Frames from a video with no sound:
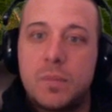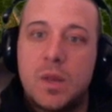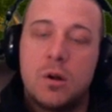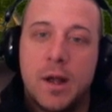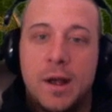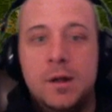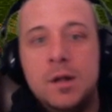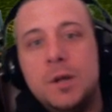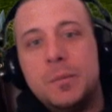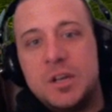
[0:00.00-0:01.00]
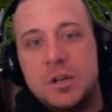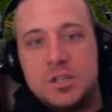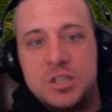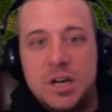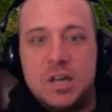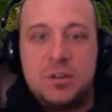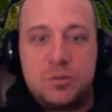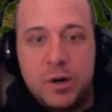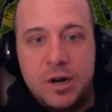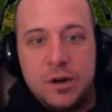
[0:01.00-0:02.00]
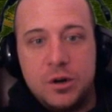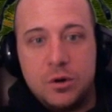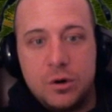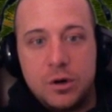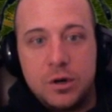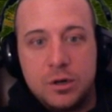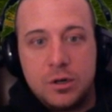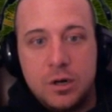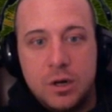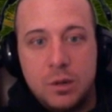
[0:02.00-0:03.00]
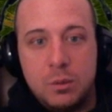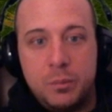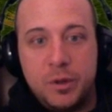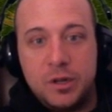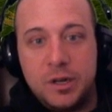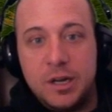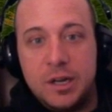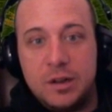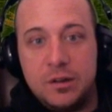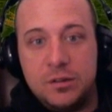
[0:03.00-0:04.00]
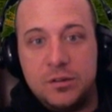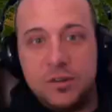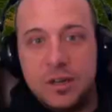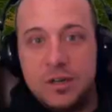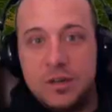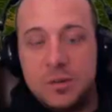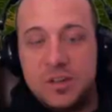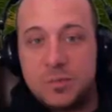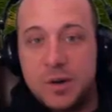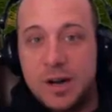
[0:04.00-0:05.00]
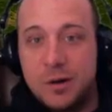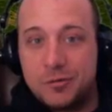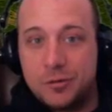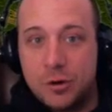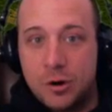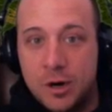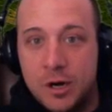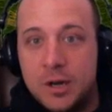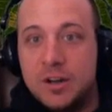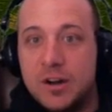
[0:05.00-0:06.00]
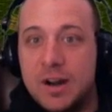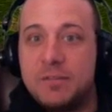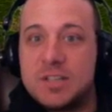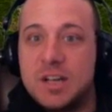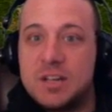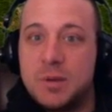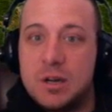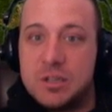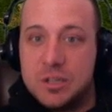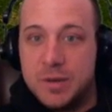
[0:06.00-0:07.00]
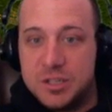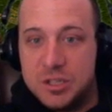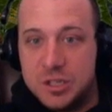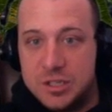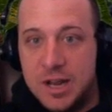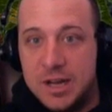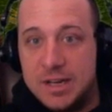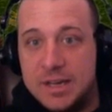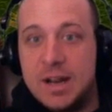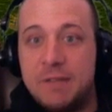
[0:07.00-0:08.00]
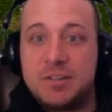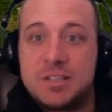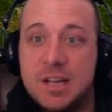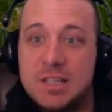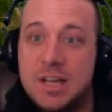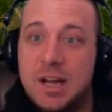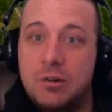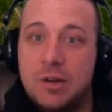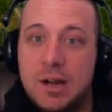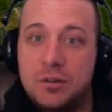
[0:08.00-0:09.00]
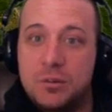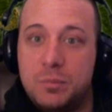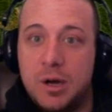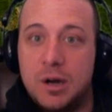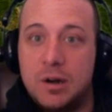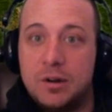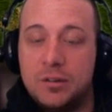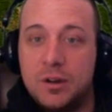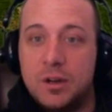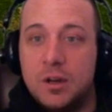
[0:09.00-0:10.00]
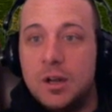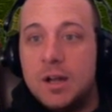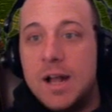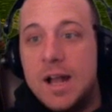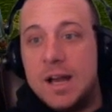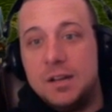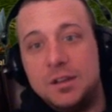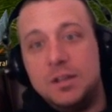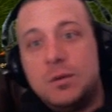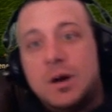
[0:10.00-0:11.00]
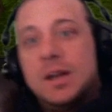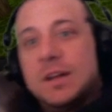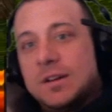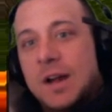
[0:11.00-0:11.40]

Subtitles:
Okay, but you can change where your ability is that you need to be spread out for, your emphasize bars, your messages, any emphasize countdowns bars, anything you want.